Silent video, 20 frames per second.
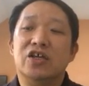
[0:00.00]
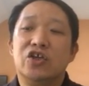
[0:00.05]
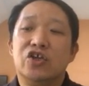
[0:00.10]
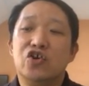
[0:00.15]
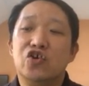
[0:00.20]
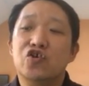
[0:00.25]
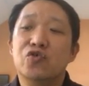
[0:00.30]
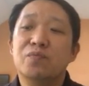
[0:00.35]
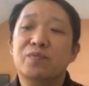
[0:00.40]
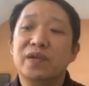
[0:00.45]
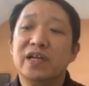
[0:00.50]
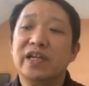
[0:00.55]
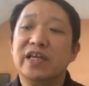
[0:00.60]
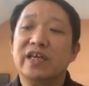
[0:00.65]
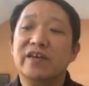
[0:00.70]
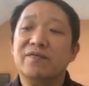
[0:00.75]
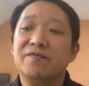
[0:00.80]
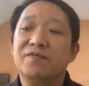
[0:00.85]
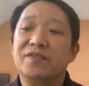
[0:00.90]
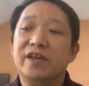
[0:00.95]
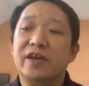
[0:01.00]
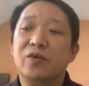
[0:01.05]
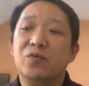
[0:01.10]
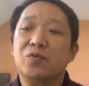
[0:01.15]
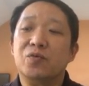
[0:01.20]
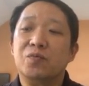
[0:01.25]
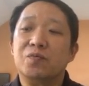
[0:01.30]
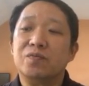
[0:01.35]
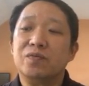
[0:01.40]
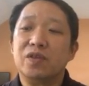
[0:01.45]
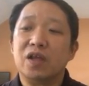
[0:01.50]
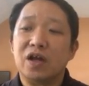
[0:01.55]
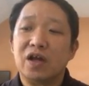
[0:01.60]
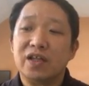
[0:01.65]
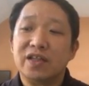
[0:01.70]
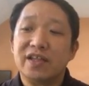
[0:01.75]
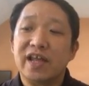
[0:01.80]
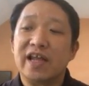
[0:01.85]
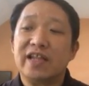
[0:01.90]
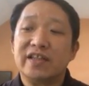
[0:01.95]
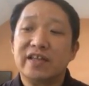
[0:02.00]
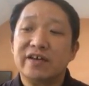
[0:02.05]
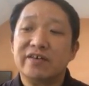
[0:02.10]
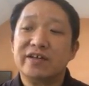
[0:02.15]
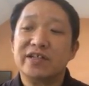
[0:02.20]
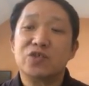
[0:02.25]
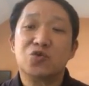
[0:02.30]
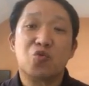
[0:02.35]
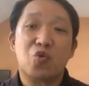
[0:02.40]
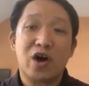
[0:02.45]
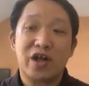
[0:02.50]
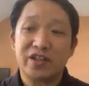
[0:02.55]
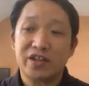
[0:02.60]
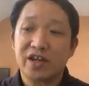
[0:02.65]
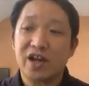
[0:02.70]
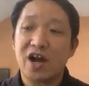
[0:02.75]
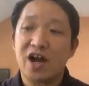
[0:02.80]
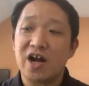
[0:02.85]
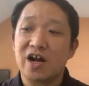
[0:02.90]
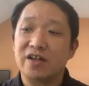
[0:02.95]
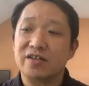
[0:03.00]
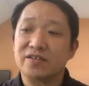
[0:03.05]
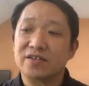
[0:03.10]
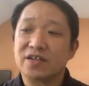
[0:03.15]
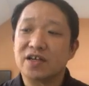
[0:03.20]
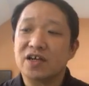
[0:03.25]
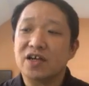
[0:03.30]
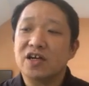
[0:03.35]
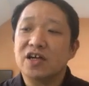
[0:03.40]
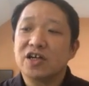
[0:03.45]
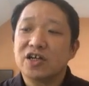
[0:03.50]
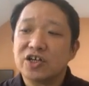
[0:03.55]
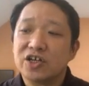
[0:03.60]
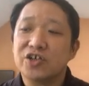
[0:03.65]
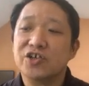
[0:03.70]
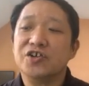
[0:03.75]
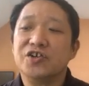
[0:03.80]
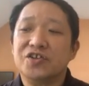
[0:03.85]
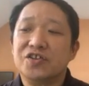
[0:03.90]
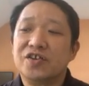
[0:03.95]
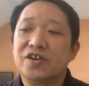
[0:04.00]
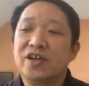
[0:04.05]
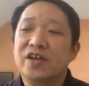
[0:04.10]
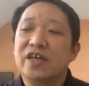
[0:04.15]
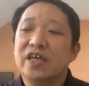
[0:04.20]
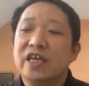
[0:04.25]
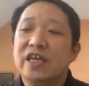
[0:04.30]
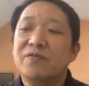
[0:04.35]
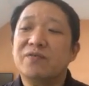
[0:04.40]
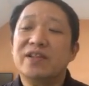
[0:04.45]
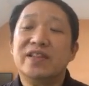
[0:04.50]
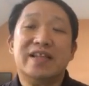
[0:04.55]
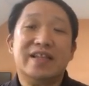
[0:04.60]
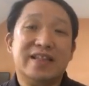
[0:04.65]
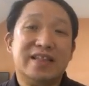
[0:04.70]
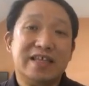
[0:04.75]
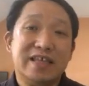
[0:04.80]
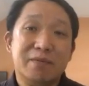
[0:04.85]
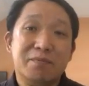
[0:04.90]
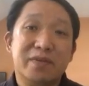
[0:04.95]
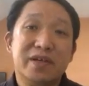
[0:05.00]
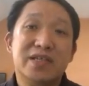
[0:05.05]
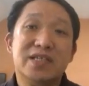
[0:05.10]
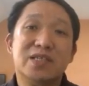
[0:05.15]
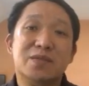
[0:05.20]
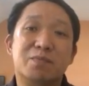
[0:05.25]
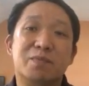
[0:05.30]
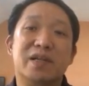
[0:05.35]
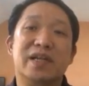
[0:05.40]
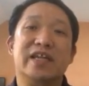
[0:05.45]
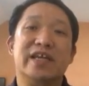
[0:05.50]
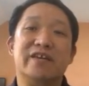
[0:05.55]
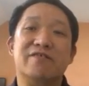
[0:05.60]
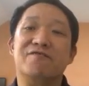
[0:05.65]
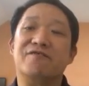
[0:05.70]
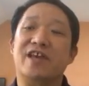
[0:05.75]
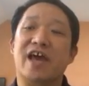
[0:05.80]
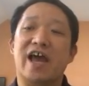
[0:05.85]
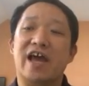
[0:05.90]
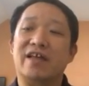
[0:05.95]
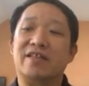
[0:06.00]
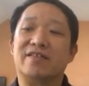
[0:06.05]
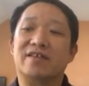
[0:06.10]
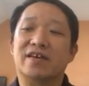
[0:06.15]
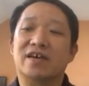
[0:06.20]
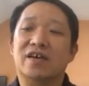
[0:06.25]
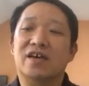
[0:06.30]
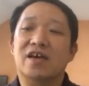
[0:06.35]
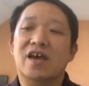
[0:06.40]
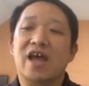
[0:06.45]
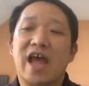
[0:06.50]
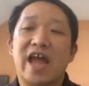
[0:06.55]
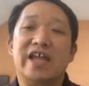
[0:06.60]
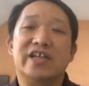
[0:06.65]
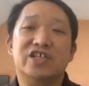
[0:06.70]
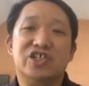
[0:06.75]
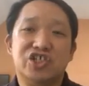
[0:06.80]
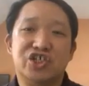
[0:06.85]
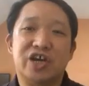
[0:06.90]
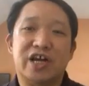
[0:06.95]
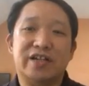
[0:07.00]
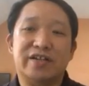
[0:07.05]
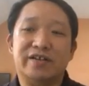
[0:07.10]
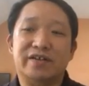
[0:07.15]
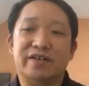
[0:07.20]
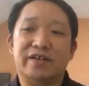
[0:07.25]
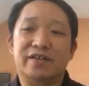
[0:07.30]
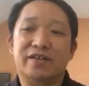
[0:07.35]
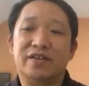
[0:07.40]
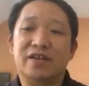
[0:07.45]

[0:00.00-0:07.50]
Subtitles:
You believe that there is one God. Good. Even the demons believe that and shudder.